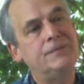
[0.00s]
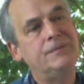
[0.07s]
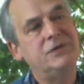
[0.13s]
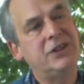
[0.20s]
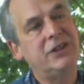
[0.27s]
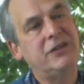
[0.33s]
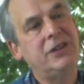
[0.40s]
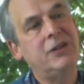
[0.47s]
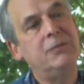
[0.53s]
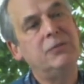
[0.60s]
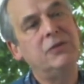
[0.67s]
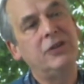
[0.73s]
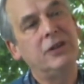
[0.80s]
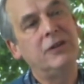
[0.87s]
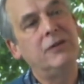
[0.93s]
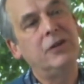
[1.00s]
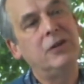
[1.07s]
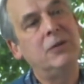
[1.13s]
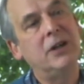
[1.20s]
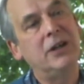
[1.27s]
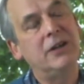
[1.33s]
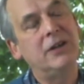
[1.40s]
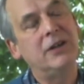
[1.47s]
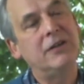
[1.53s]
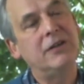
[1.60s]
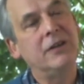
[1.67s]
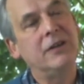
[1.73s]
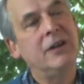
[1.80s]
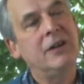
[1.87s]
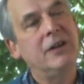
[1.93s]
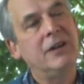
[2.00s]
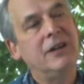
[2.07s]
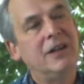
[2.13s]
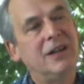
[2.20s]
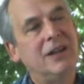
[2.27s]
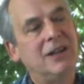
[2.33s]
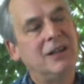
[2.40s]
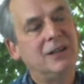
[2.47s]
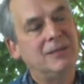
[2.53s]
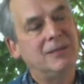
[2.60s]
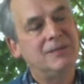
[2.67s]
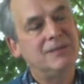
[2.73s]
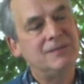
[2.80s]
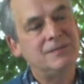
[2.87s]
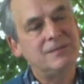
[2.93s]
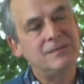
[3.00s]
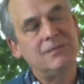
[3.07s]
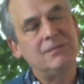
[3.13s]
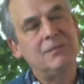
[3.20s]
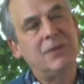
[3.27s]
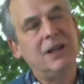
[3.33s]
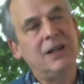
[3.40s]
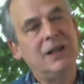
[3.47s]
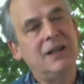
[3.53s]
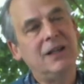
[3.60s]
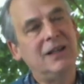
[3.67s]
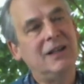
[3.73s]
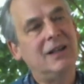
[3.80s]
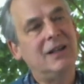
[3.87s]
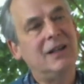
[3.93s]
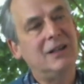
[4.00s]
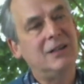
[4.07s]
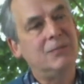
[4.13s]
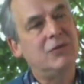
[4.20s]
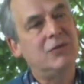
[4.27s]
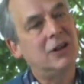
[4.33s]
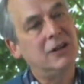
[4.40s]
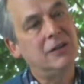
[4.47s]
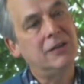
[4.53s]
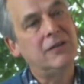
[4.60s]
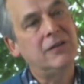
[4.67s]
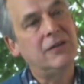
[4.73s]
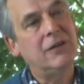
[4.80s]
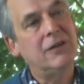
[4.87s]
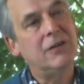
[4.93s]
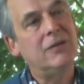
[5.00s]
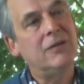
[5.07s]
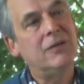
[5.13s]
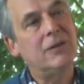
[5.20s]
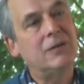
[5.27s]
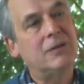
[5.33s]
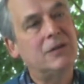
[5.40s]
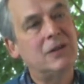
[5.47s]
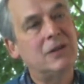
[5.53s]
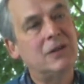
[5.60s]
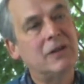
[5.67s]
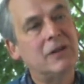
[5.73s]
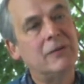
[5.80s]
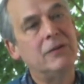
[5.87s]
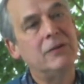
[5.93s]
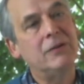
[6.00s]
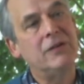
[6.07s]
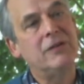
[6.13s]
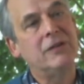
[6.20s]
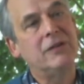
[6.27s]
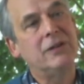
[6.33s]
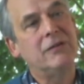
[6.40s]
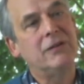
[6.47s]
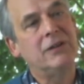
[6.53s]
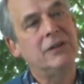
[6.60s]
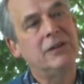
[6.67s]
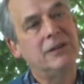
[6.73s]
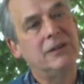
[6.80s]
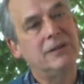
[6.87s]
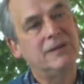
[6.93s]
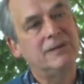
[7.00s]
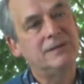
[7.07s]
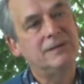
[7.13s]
16% um, of all buyers uh, buying uh, bronze. So clearly, they were doing something right there.